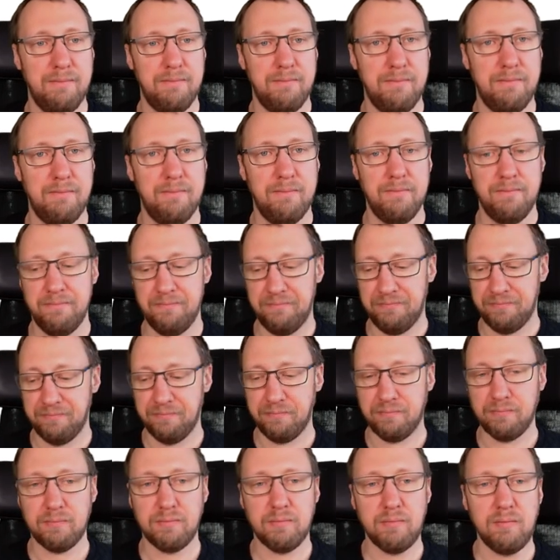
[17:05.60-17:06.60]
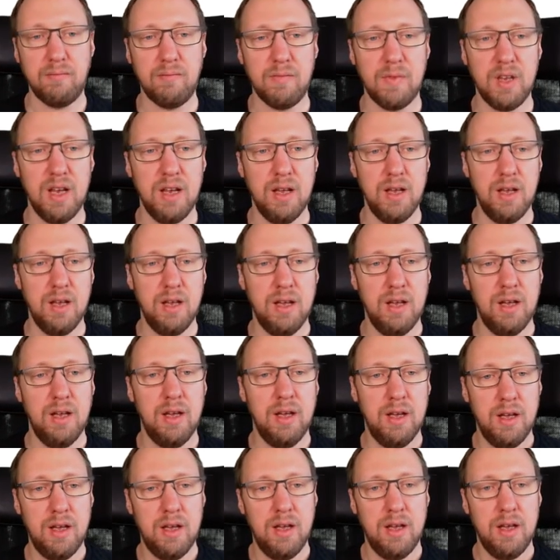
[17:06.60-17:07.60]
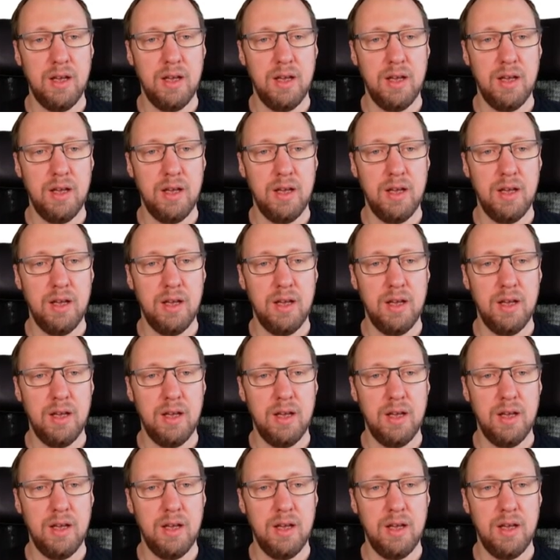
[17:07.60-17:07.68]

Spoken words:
No one is speaking in this clip.